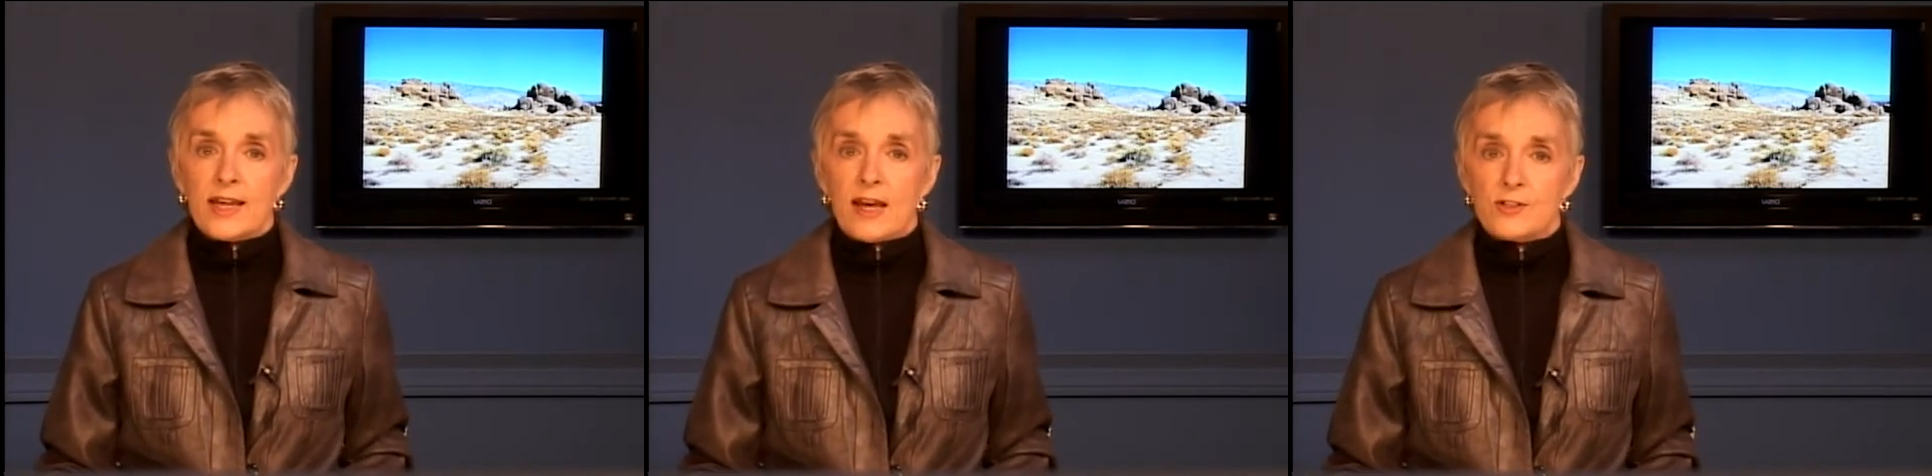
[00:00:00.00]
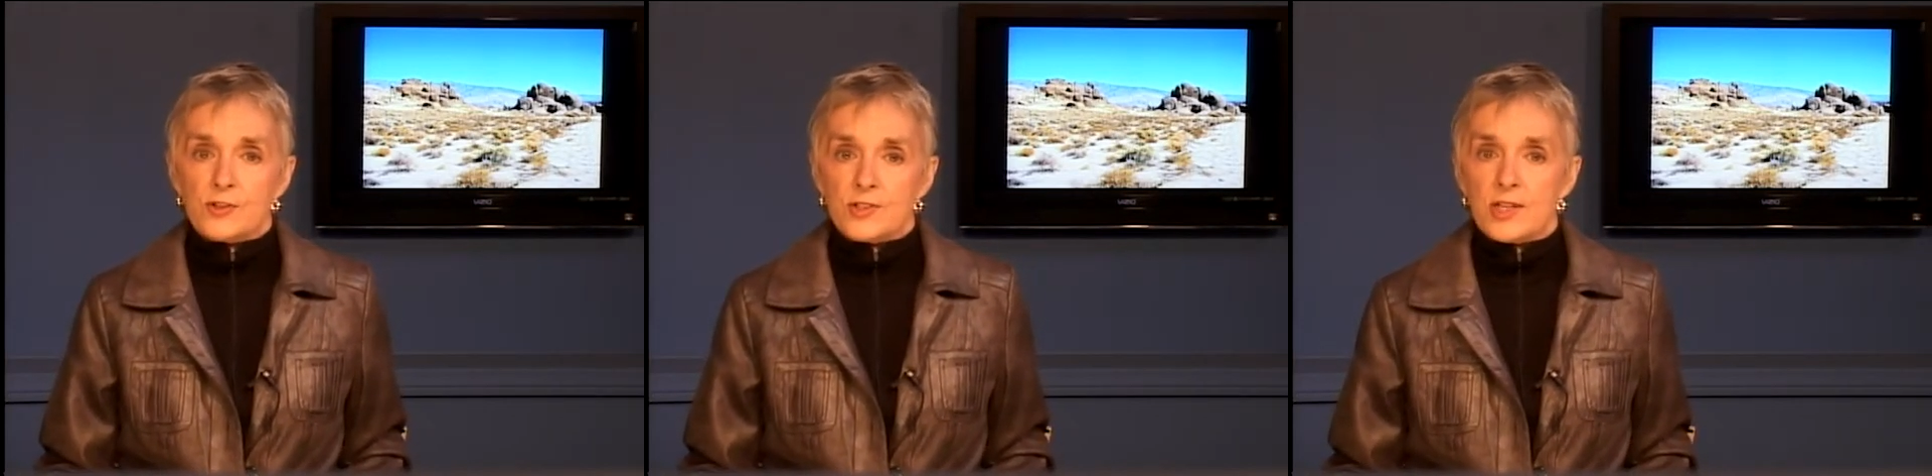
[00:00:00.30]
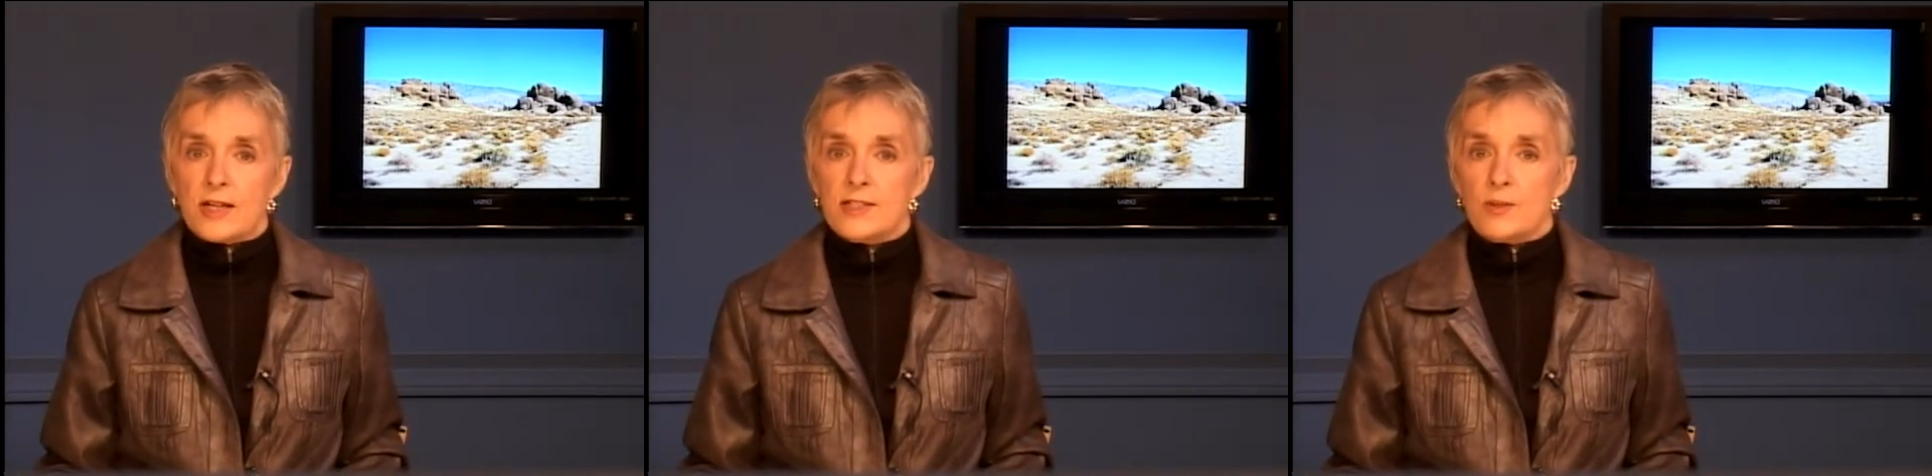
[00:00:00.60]
Kastor
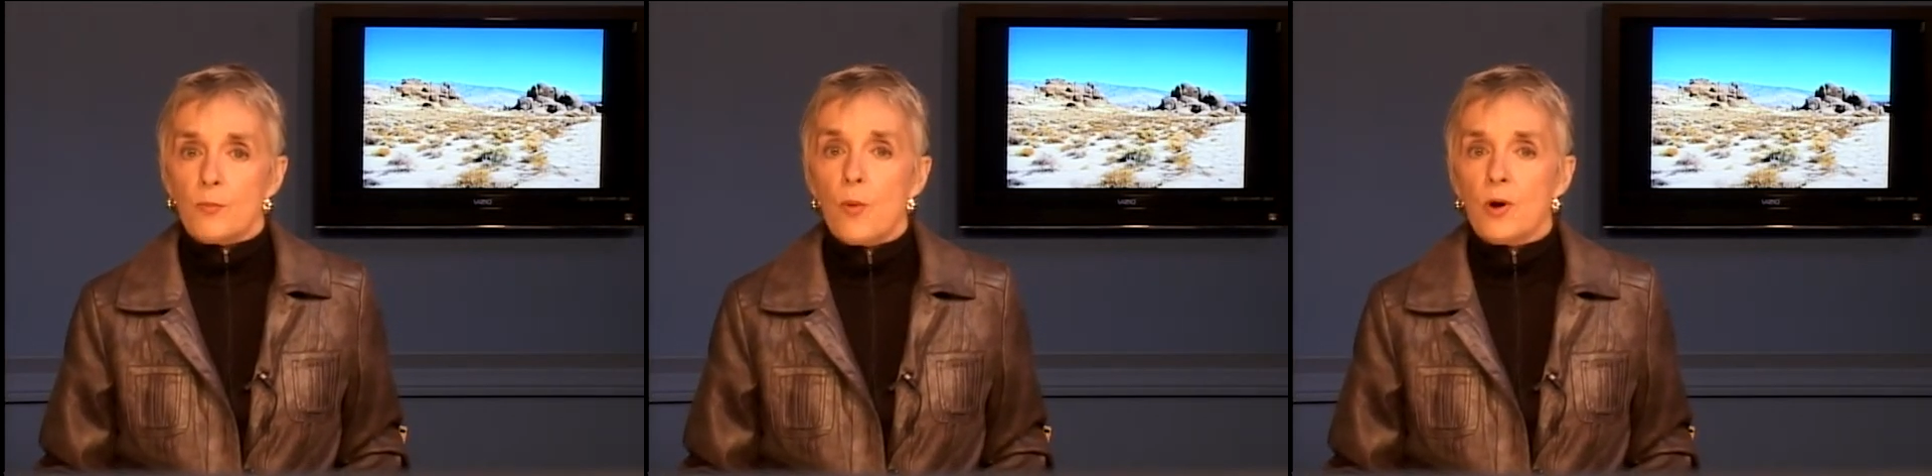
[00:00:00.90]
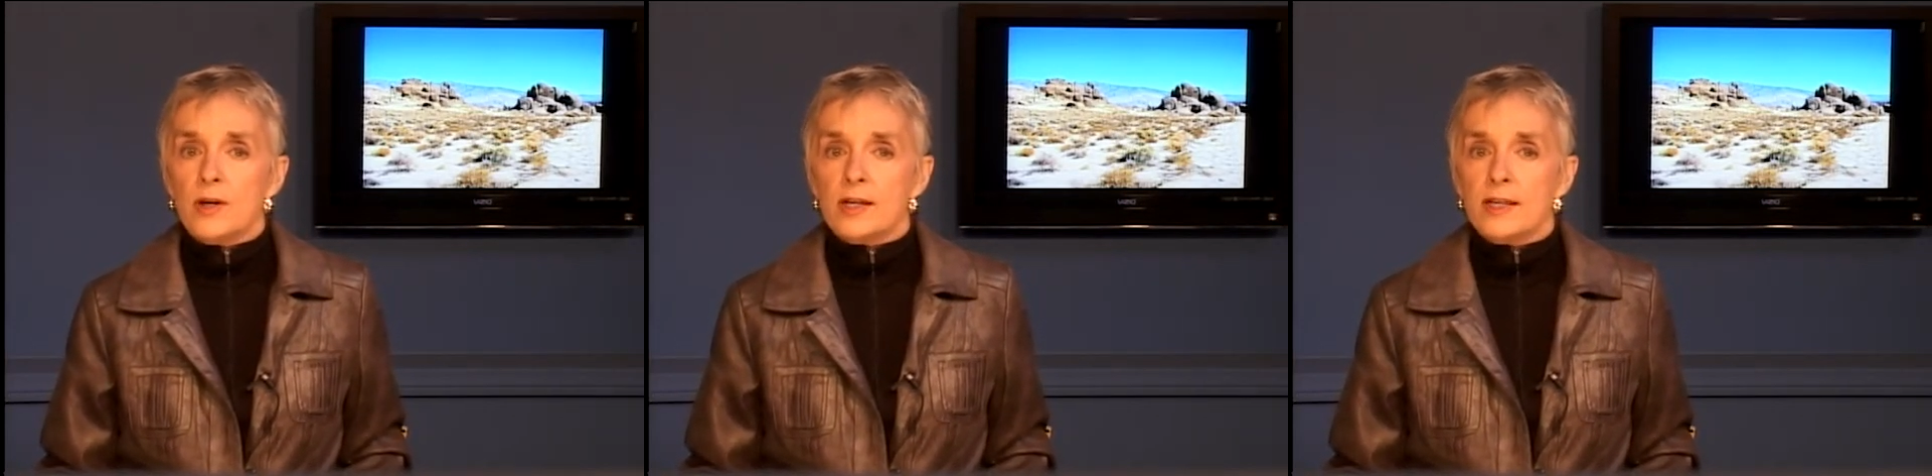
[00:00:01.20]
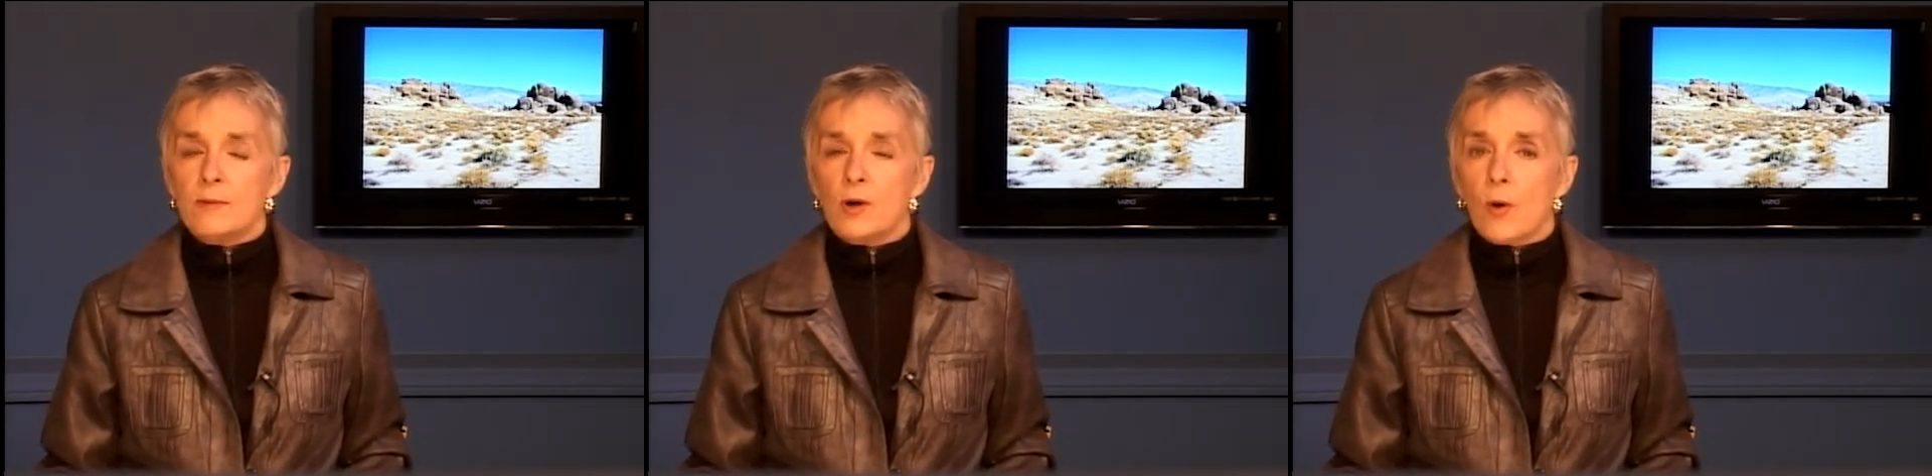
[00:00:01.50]
said it's important
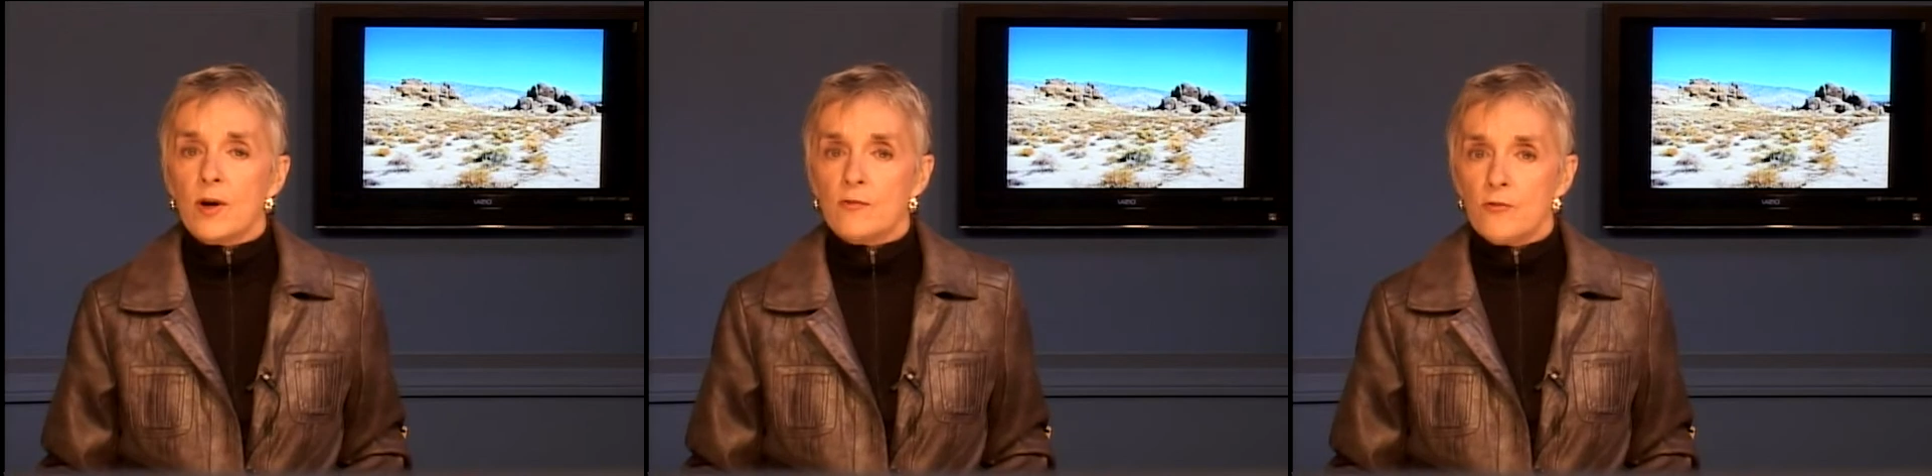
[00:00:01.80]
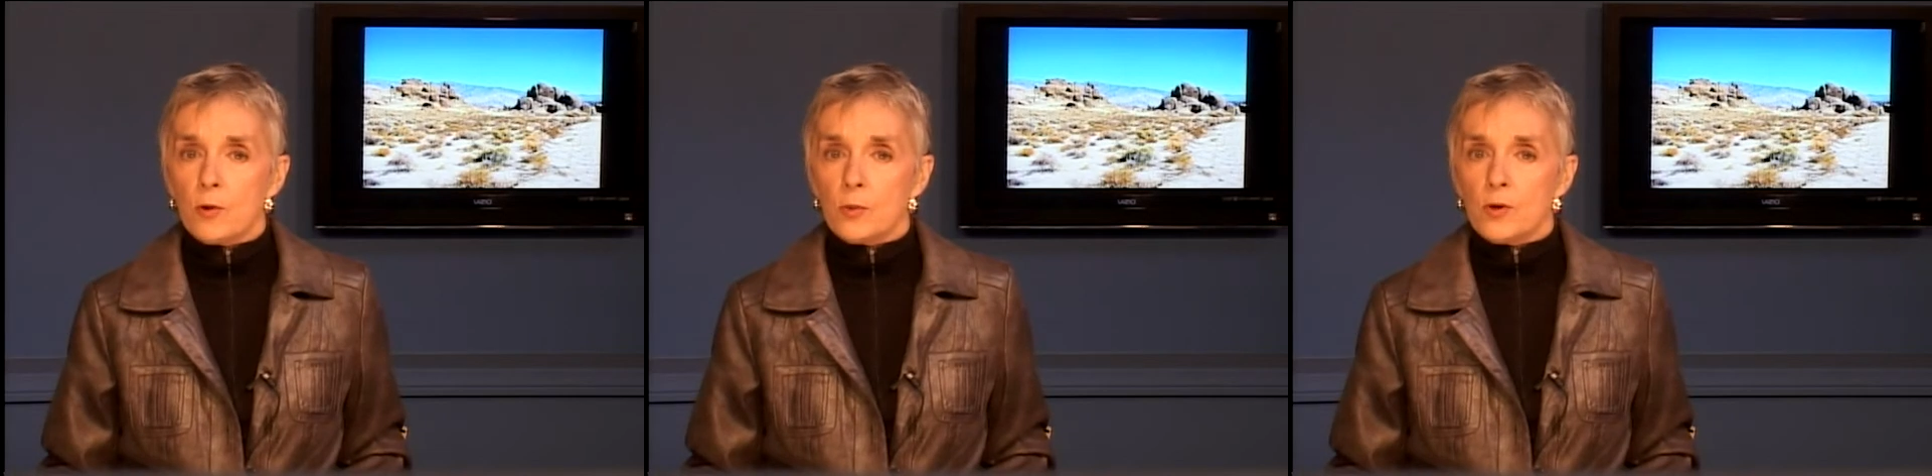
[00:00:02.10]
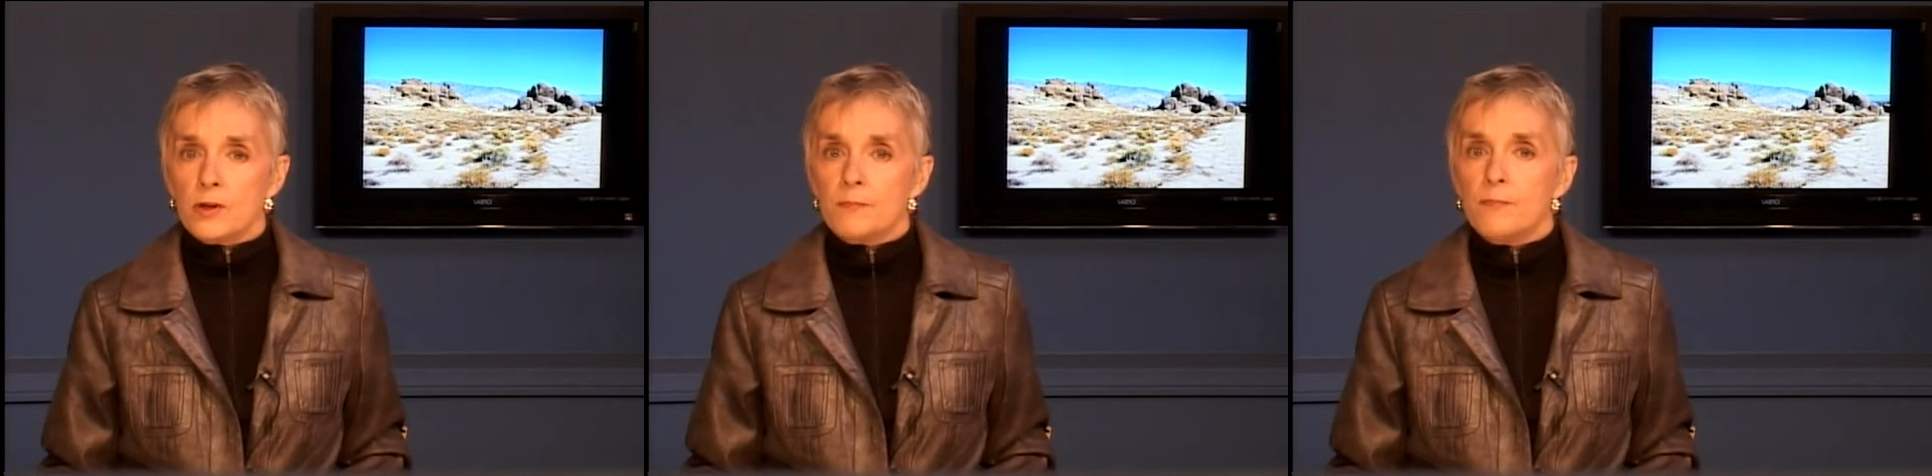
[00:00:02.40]
to keep going
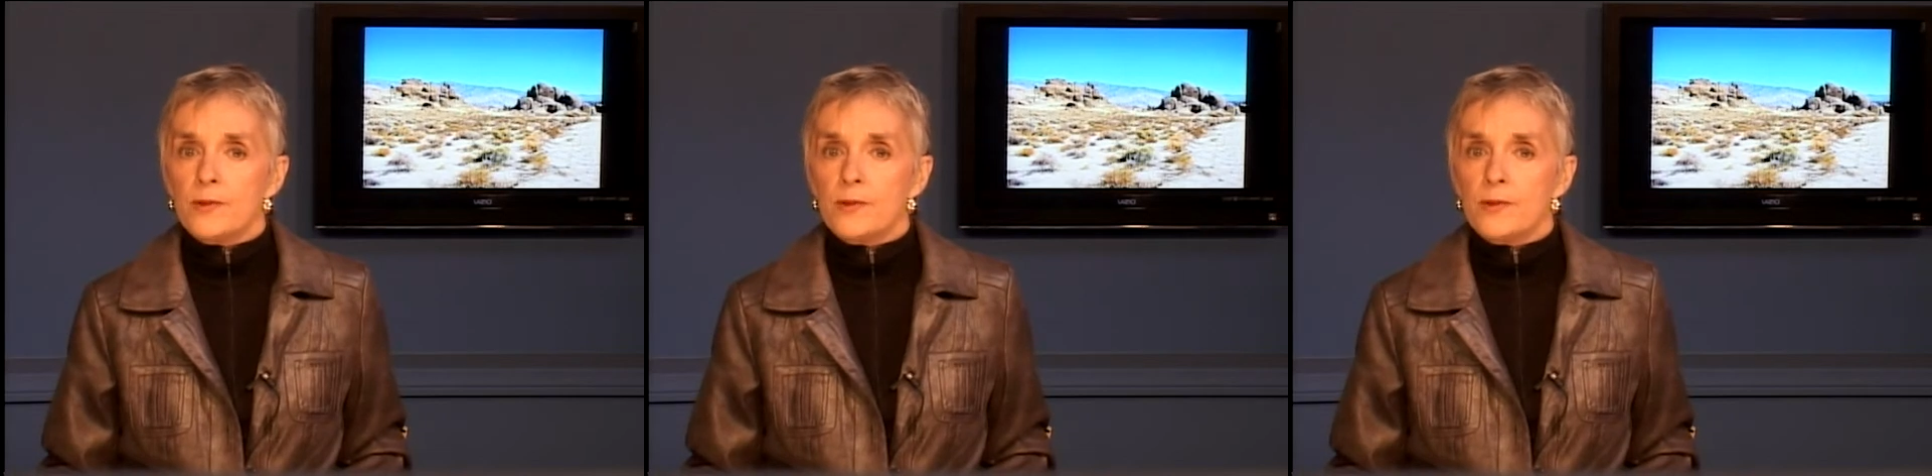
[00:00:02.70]
forward.